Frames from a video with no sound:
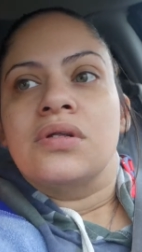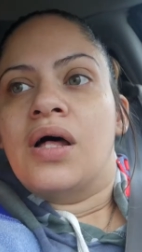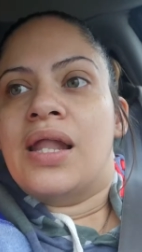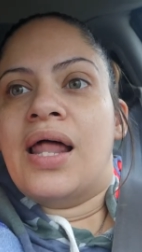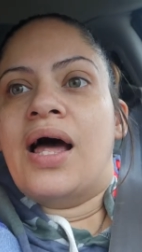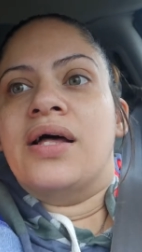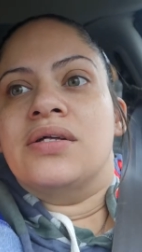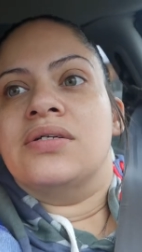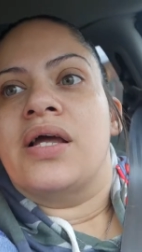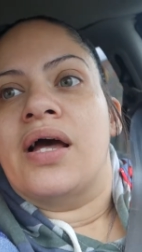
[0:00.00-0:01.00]
A lot,
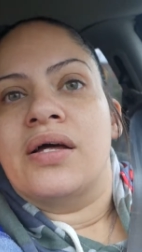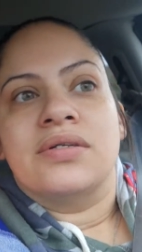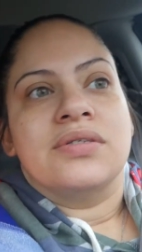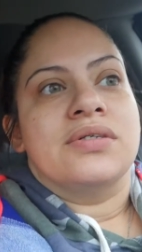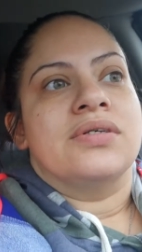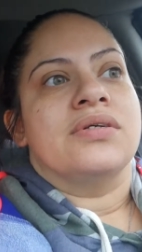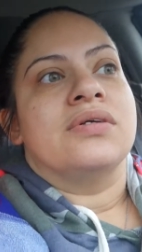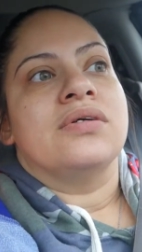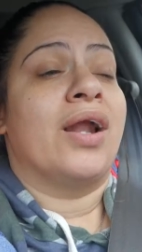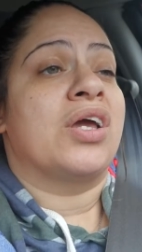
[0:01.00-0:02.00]
yeah.
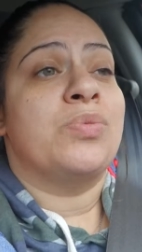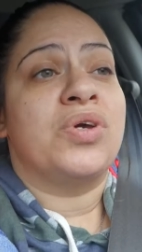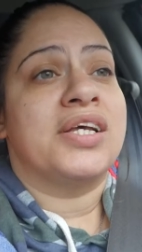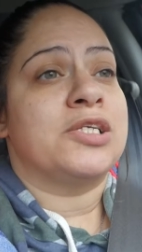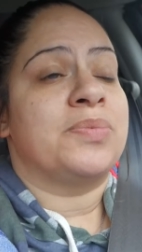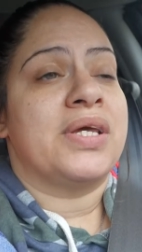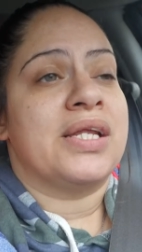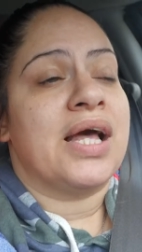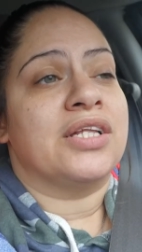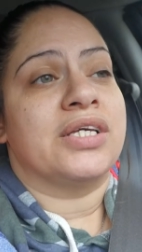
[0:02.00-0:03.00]
And I'll keep you guys
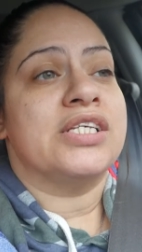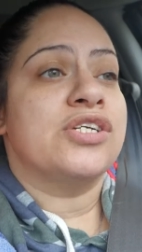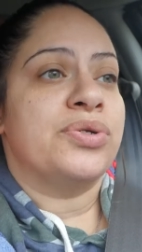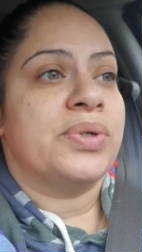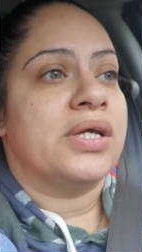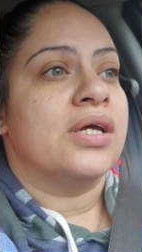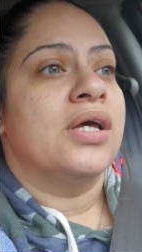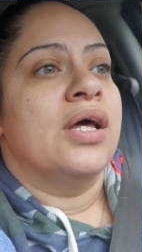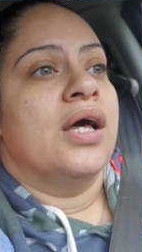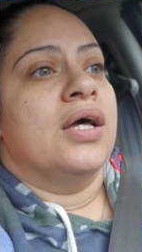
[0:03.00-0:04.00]
updated on how the kids are doing.
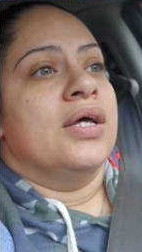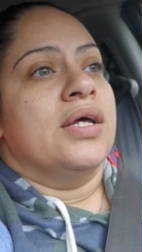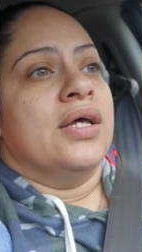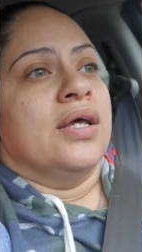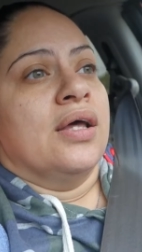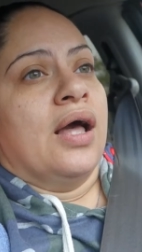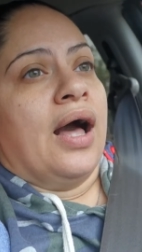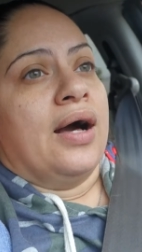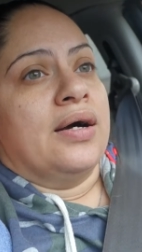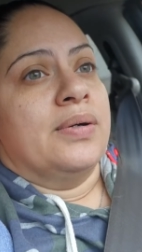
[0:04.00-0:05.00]

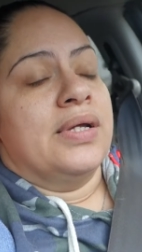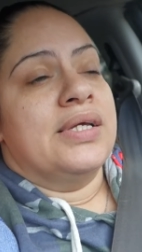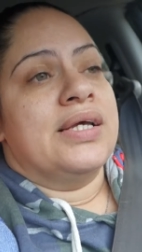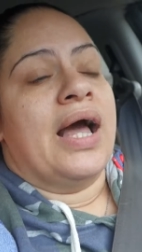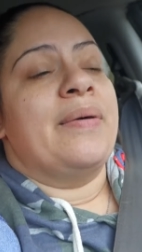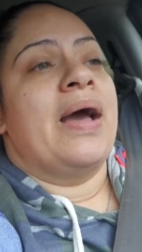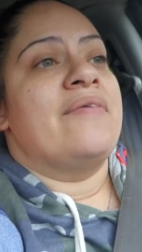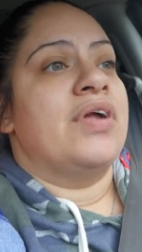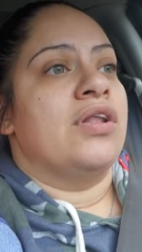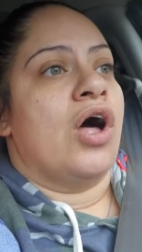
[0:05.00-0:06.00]
I
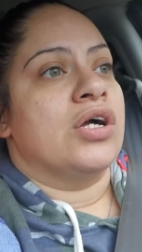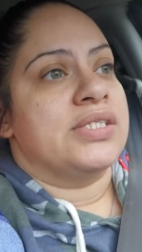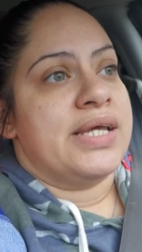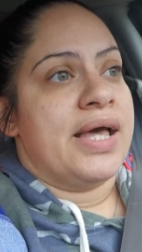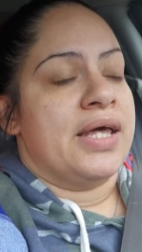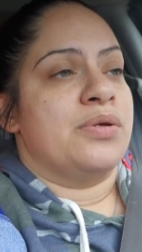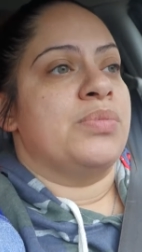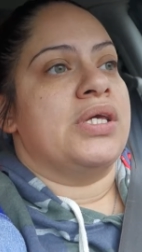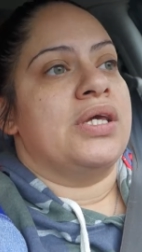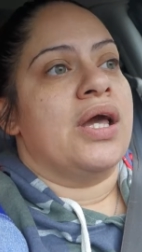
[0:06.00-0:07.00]
have a long day ahead of
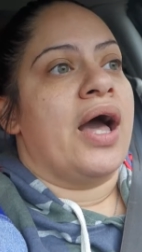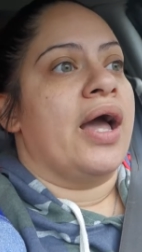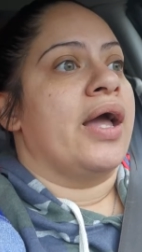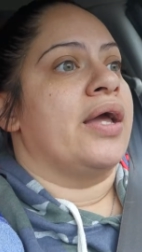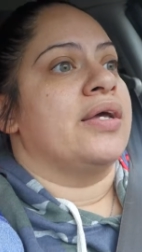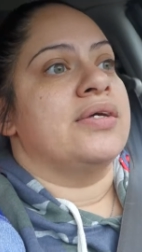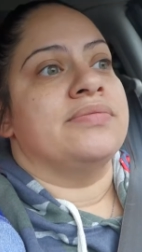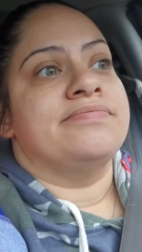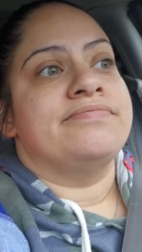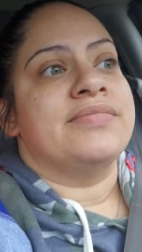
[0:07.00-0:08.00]
me. I
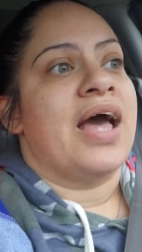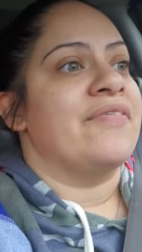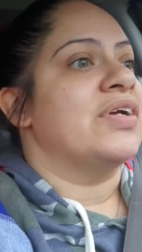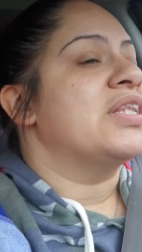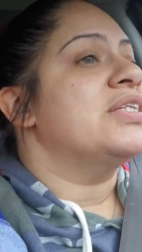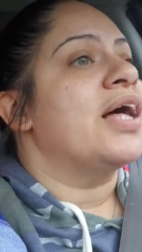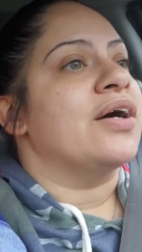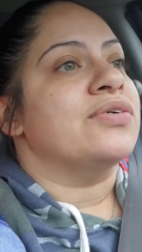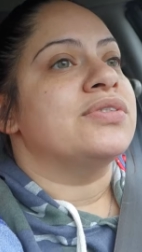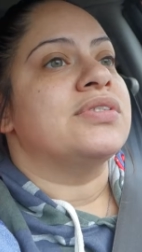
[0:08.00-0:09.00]
haven't cleaned the
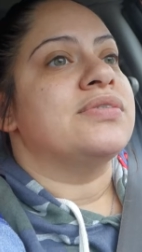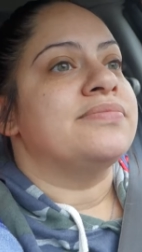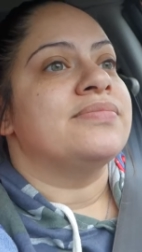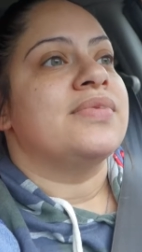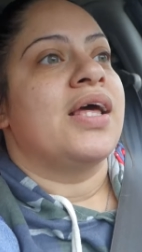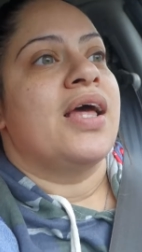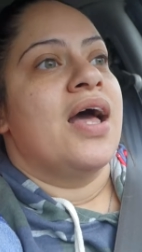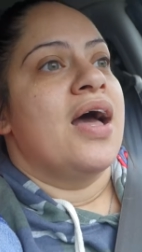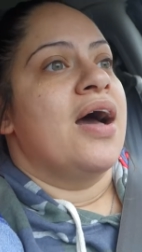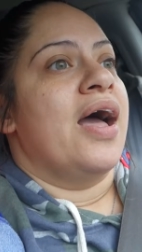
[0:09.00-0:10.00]
house.
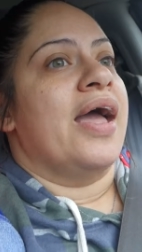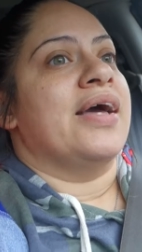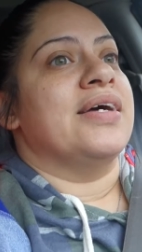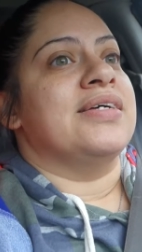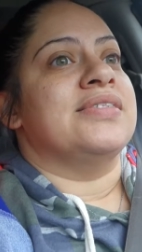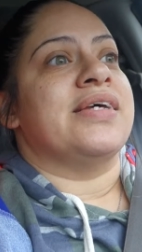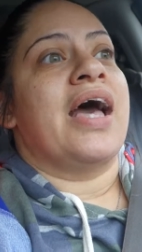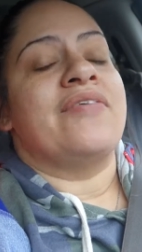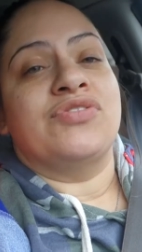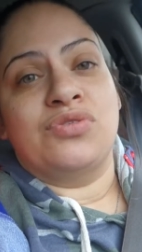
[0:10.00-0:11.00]
And I
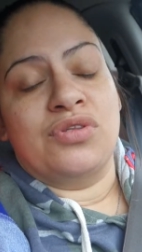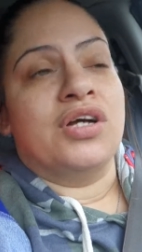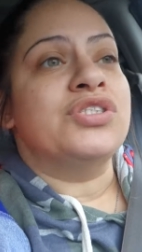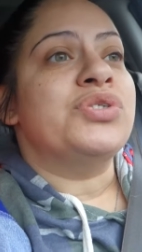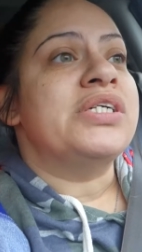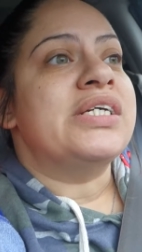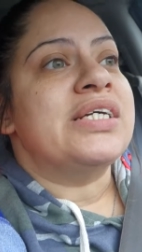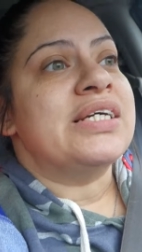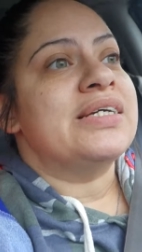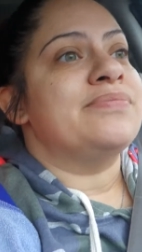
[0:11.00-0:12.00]
have to do
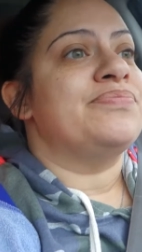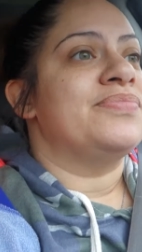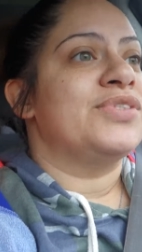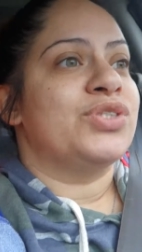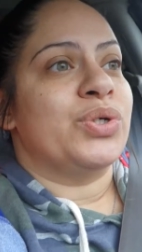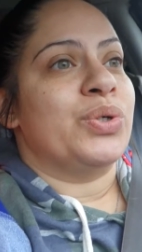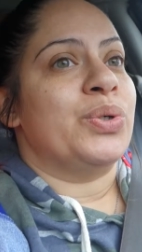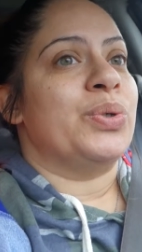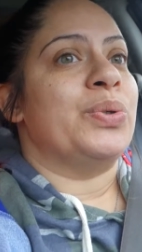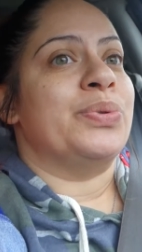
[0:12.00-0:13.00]
laundry.
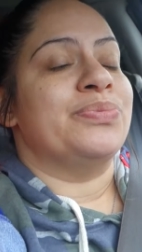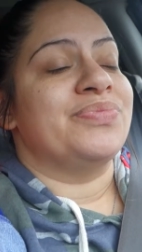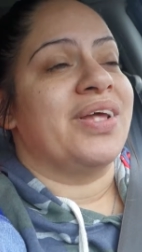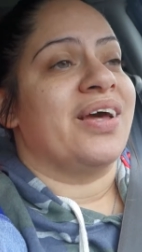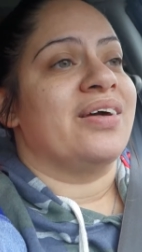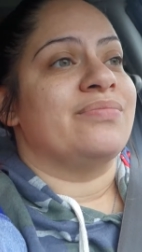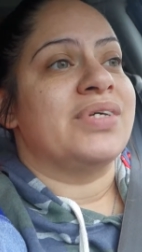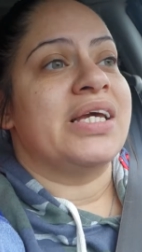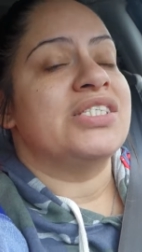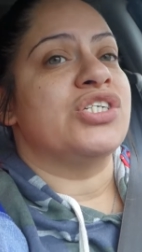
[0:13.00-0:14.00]
So, yeah.
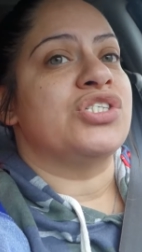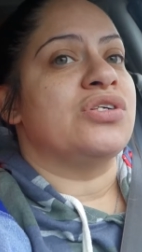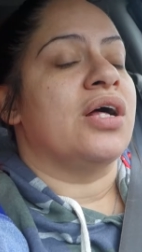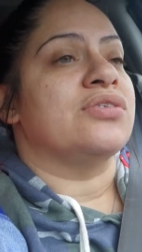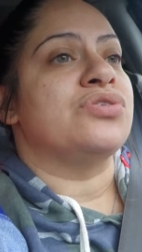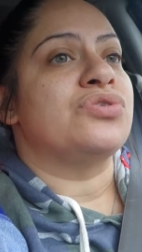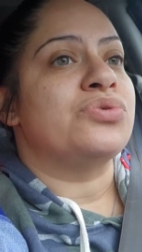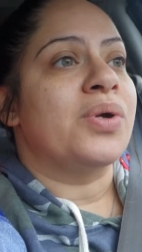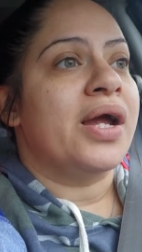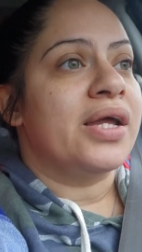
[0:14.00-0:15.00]
Kids are still on
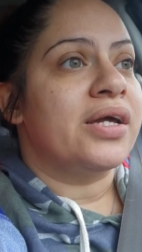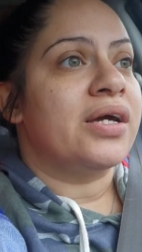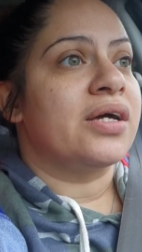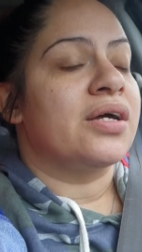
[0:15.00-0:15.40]
strike.